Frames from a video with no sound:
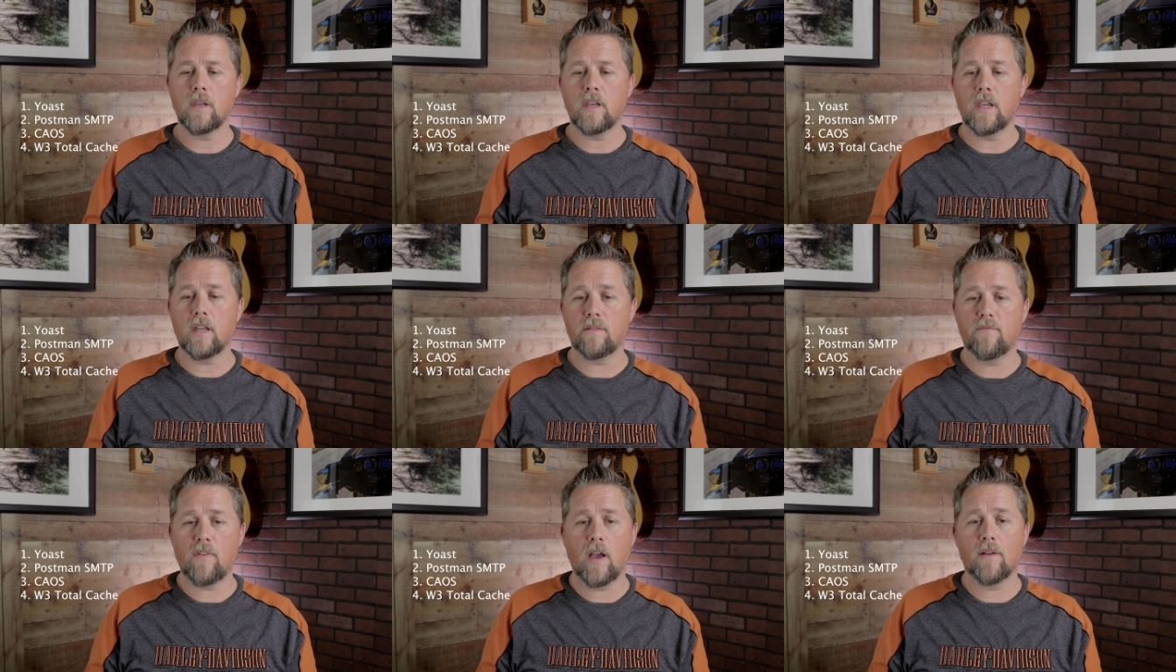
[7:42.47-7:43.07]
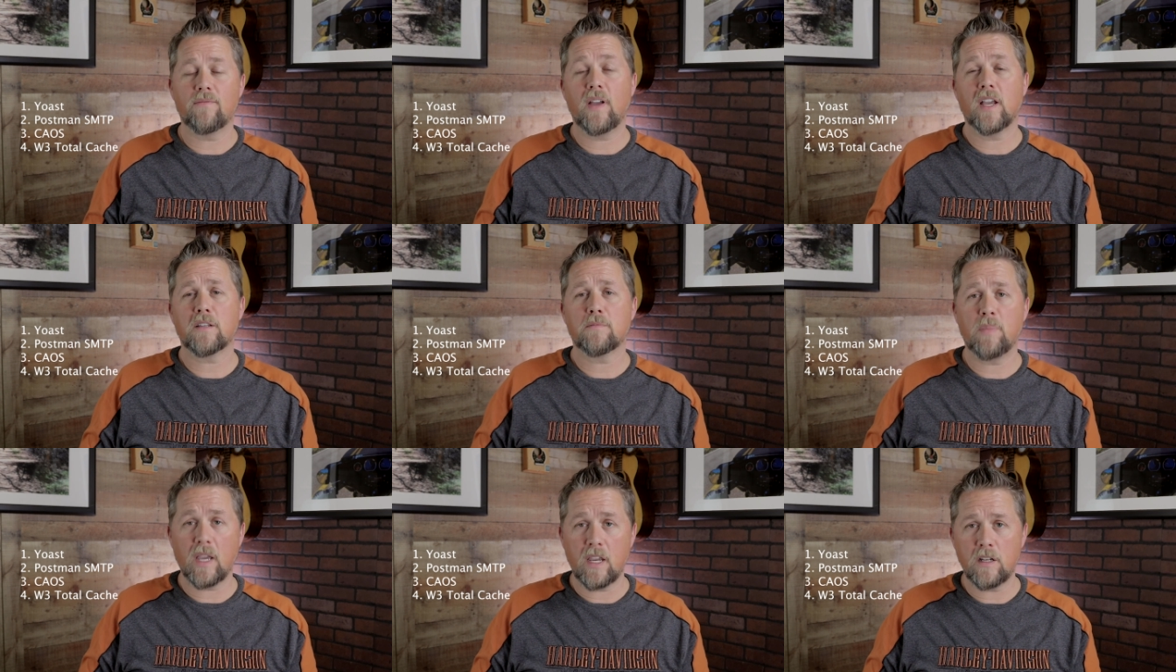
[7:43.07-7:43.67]
it affects
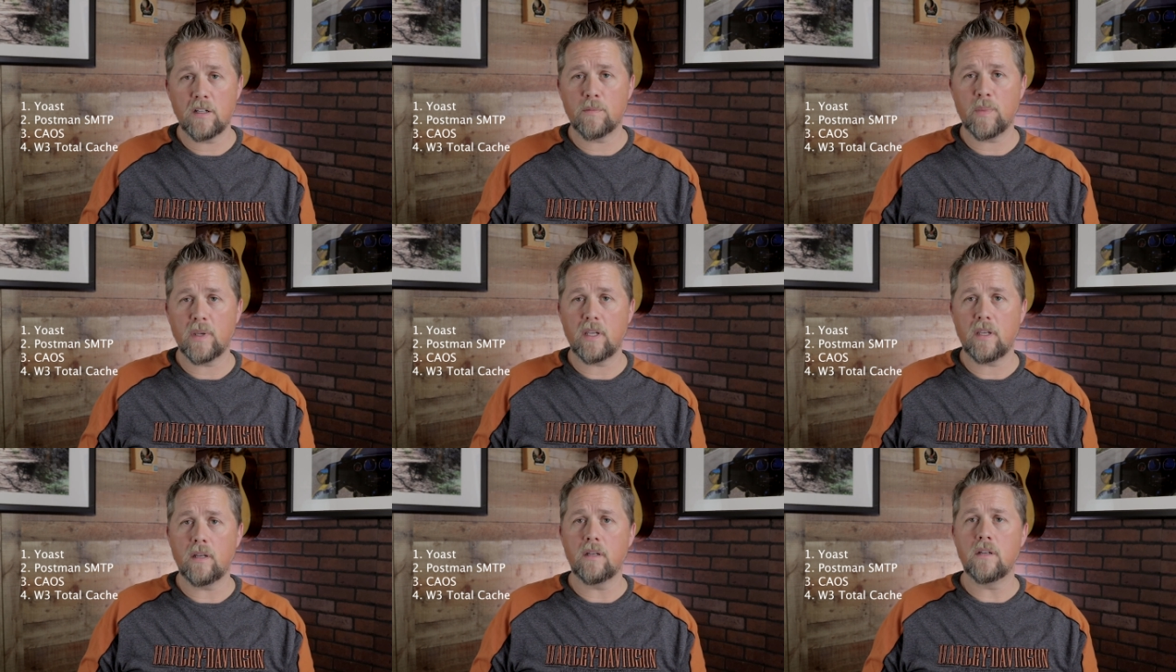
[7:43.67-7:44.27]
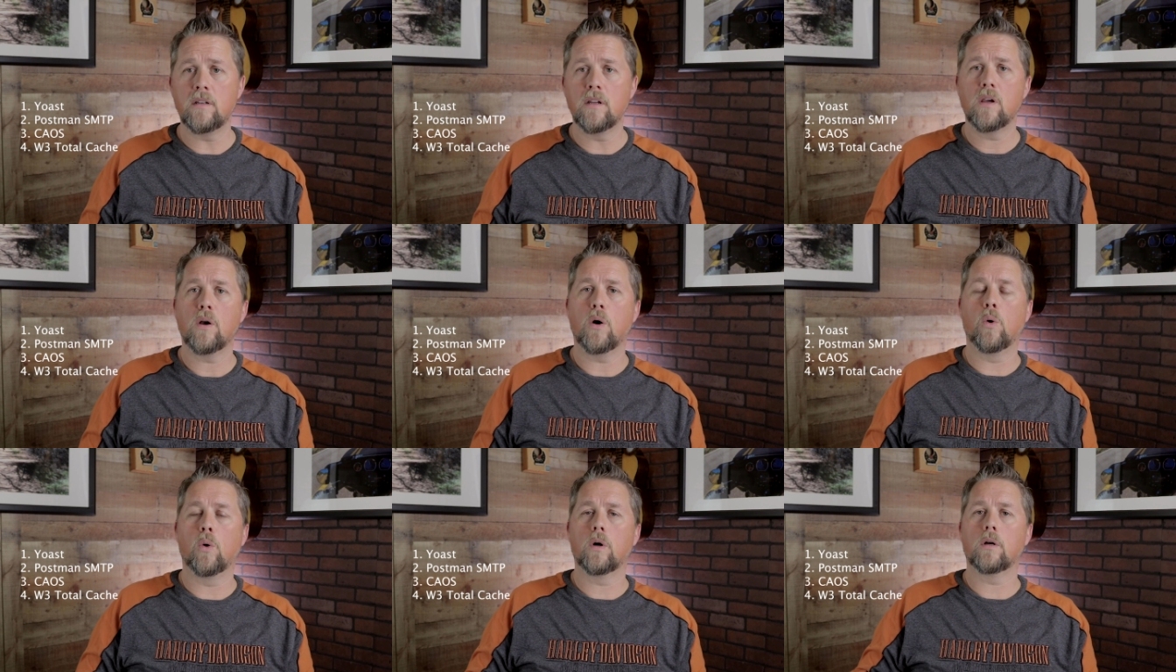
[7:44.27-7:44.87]
page speed
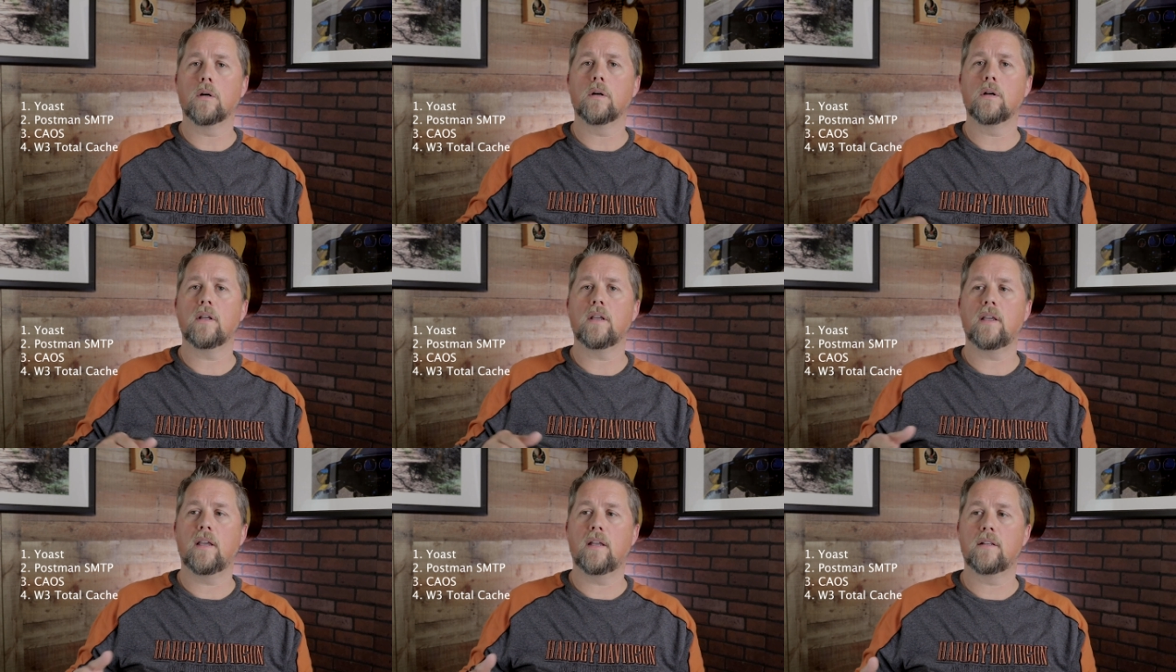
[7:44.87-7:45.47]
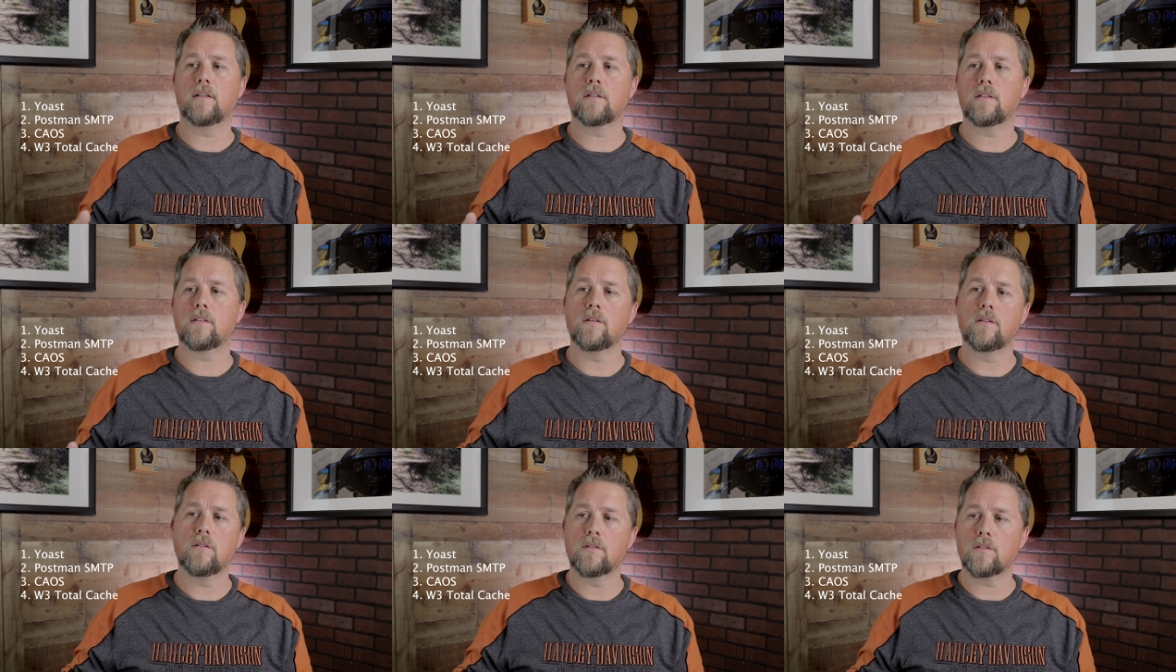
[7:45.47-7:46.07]
or it
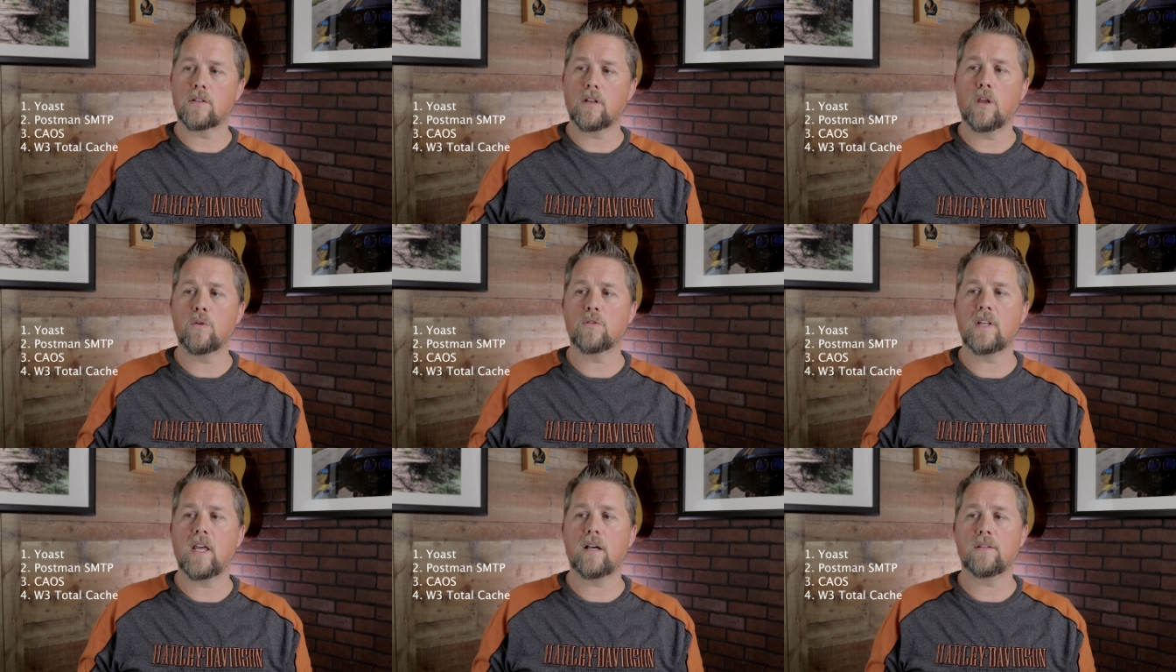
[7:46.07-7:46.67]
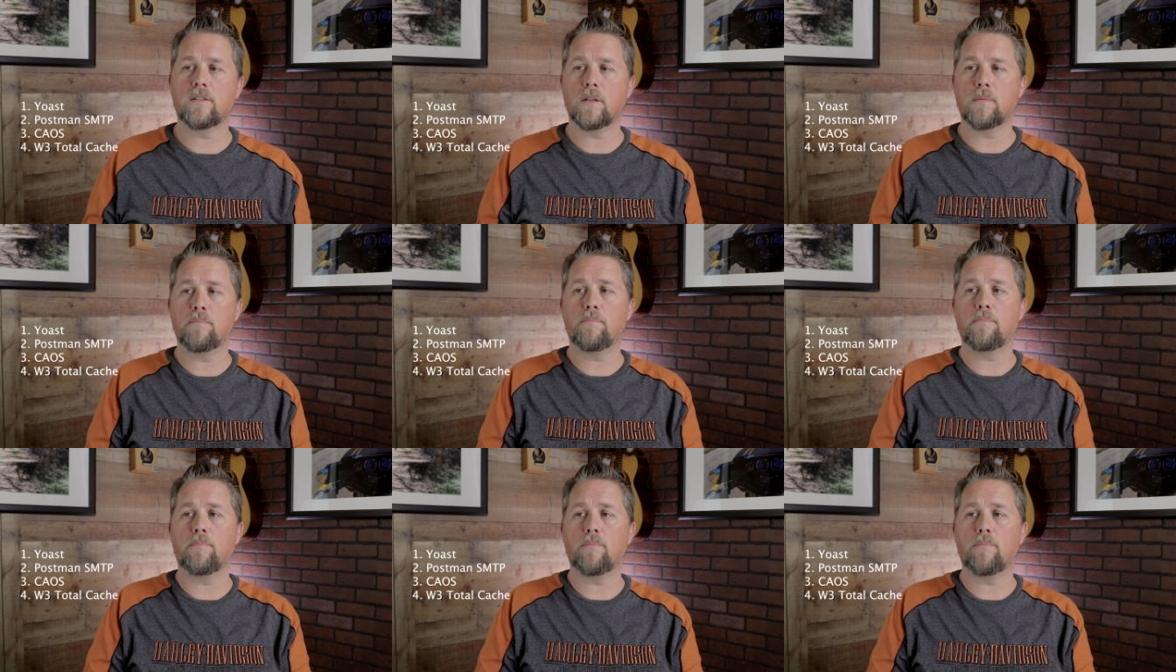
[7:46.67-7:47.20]
slows down the